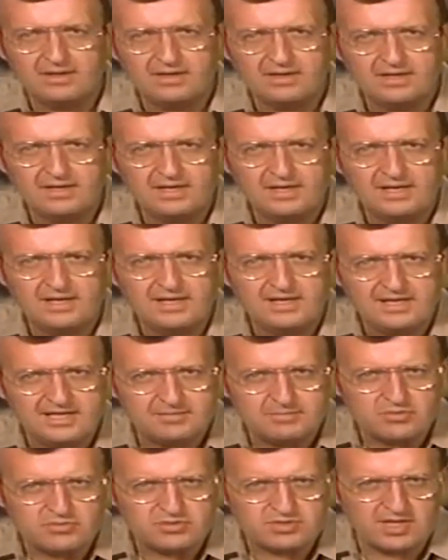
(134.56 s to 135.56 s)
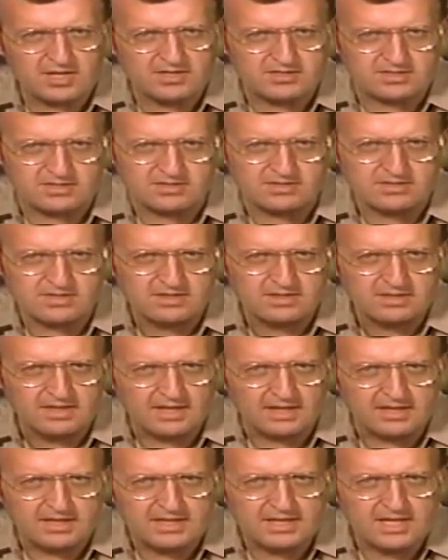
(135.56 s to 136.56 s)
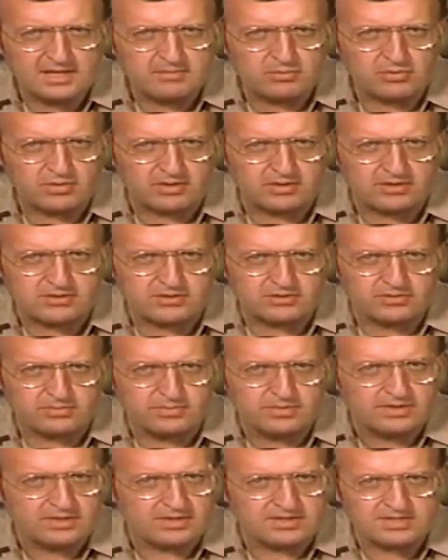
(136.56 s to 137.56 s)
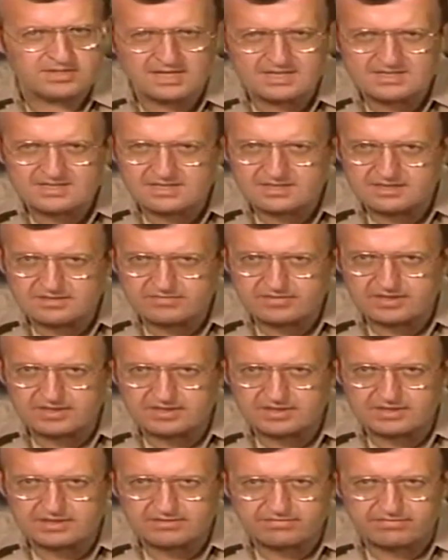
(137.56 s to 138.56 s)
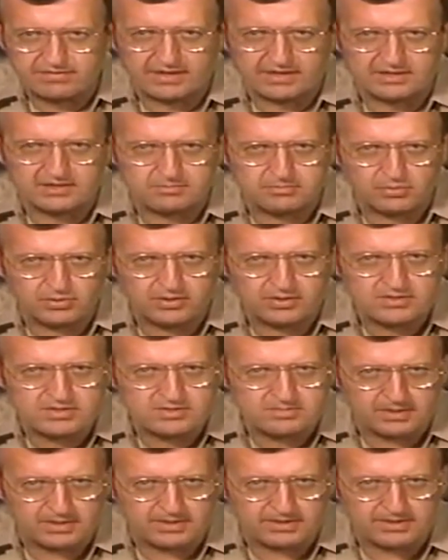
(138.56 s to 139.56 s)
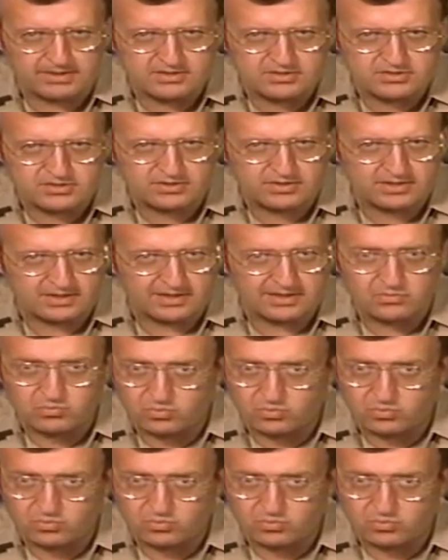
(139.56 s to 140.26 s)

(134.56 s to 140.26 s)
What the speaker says: cases, a leaking boiler tube does not significantly affect a boiler's ability to circulate water or steam.